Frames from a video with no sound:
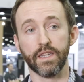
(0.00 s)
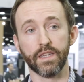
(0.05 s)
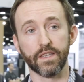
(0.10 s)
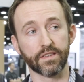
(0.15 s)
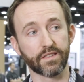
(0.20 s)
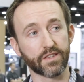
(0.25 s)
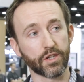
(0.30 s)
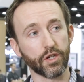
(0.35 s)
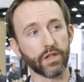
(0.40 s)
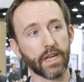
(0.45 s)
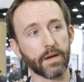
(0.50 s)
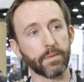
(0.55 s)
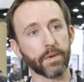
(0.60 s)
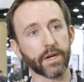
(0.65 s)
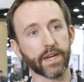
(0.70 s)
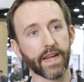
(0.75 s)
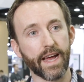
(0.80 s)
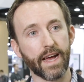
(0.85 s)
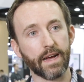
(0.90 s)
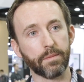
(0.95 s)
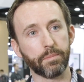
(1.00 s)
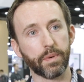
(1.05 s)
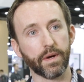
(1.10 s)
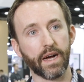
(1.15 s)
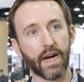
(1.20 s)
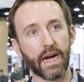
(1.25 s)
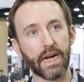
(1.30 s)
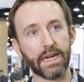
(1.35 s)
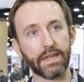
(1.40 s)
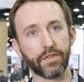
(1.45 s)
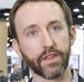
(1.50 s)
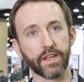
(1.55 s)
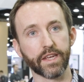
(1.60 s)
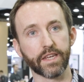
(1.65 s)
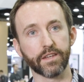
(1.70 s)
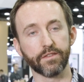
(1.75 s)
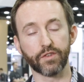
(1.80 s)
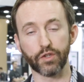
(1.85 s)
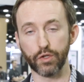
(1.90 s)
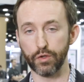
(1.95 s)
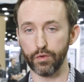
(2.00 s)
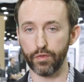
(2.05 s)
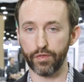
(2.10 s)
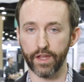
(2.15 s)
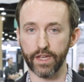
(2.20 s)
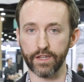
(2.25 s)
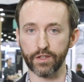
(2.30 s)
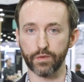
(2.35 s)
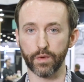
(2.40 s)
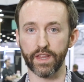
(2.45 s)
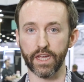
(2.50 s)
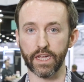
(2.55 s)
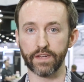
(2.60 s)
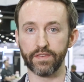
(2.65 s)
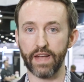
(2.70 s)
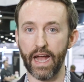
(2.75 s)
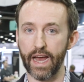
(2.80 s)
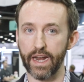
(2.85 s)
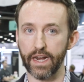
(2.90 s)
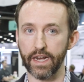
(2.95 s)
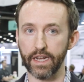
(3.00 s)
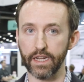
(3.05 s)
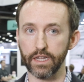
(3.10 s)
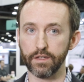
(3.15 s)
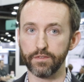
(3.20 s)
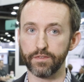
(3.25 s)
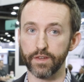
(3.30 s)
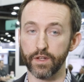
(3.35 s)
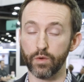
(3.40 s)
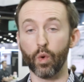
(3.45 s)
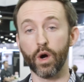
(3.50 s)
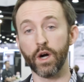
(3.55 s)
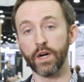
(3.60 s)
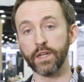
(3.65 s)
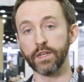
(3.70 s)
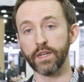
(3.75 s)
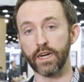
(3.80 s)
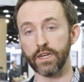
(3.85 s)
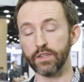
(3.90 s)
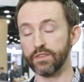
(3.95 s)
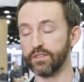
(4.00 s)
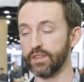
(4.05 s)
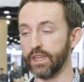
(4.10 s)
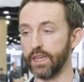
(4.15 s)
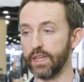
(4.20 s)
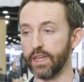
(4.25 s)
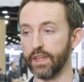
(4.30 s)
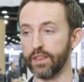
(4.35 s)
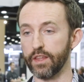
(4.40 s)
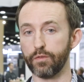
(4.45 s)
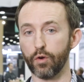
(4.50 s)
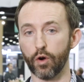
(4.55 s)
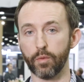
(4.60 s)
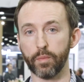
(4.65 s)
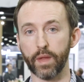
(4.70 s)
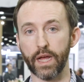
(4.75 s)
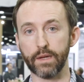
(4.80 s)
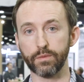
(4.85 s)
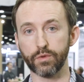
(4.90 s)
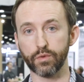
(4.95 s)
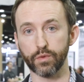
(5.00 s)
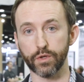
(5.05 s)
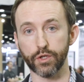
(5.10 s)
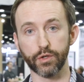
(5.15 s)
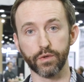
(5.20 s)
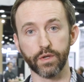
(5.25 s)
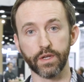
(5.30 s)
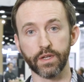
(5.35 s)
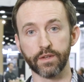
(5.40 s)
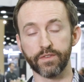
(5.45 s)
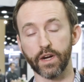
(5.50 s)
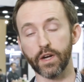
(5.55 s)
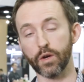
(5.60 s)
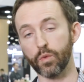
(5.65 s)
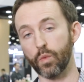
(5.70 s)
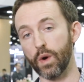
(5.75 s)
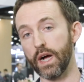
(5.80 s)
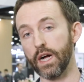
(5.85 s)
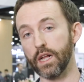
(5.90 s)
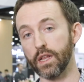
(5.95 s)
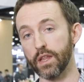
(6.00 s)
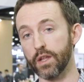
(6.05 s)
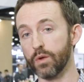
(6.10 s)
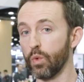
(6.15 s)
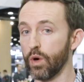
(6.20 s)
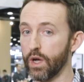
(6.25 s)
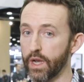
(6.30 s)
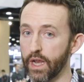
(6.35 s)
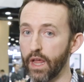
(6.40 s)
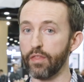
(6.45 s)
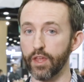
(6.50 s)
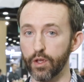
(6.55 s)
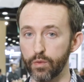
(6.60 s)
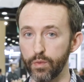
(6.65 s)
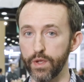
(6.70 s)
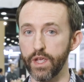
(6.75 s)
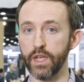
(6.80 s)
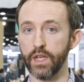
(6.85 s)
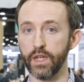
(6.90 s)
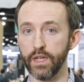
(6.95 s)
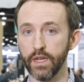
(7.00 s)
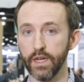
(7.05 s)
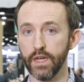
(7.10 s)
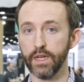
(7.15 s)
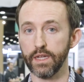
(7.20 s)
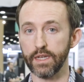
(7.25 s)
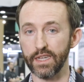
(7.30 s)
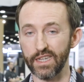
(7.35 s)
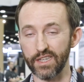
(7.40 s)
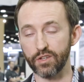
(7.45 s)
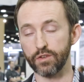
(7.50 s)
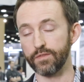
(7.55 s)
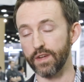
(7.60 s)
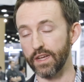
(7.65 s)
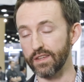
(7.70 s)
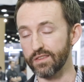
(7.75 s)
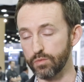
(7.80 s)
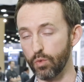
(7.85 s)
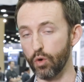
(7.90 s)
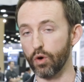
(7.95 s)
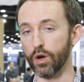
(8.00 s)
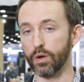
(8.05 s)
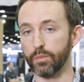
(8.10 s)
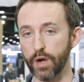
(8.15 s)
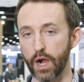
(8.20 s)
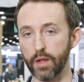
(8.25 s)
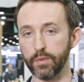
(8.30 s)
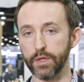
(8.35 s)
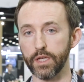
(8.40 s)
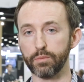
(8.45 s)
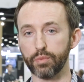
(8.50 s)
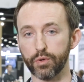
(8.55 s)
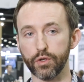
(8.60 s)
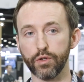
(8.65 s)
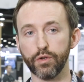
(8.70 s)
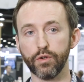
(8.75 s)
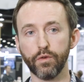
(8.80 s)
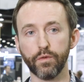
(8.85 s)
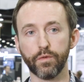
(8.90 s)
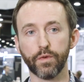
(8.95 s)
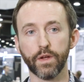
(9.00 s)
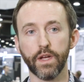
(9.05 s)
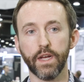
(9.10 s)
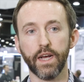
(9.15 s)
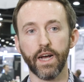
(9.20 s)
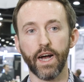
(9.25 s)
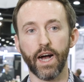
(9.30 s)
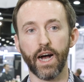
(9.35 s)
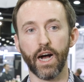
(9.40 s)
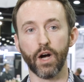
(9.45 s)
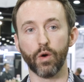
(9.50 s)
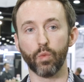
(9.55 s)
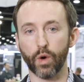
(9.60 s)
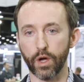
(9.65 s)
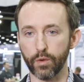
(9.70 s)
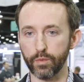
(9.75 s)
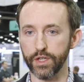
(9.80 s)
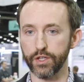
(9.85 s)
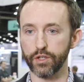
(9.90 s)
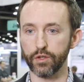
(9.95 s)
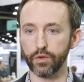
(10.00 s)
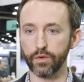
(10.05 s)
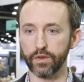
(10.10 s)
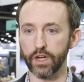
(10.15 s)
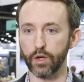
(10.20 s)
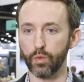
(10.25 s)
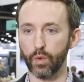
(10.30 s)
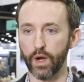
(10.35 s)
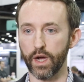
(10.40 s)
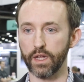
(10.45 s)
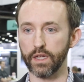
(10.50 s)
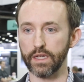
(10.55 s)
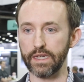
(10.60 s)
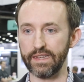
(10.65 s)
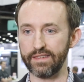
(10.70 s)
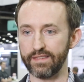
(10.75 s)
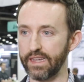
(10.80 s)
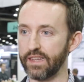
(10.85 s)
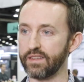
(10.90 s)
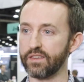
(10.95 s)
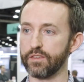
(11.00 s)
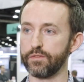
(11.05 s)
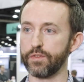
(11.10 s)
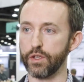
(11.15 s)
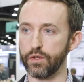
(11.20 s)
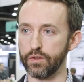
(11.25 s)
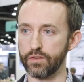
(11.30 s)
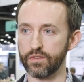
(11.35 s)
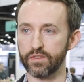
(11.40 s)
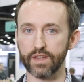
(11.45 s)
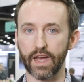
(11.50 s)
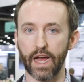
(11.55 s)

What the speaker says: The skilled labor gap, I think of 2 things when I think of additive. And one, I'll say I think Formlabs we're doing very well. And one, I think we need to invest more and probably improve. One we do very well is ease of use.